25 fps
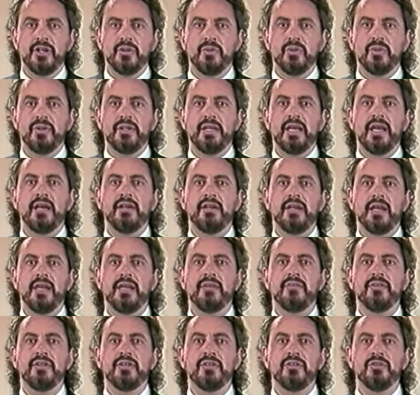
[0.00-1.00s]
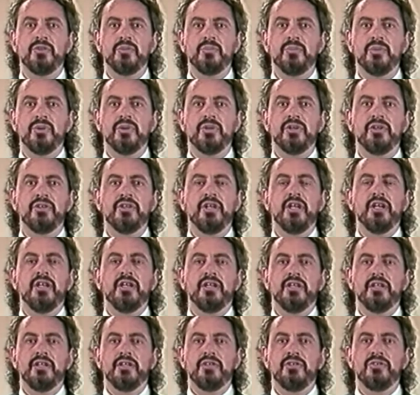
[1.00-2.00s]
without having to put it
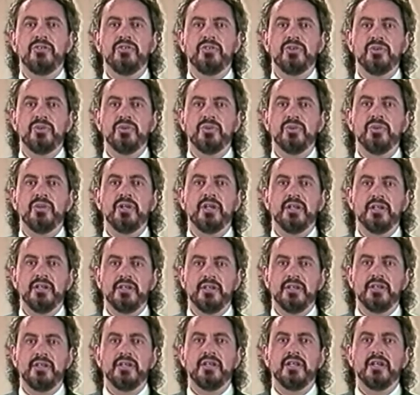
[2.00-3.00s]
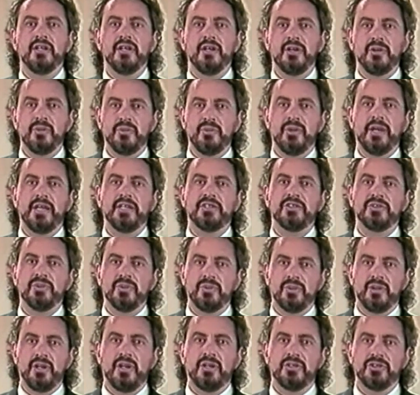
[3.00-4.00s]
into linear
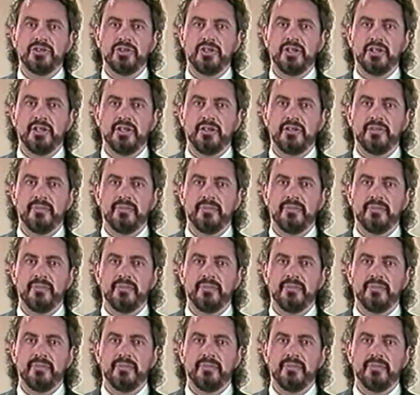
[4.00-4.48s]
rational logic.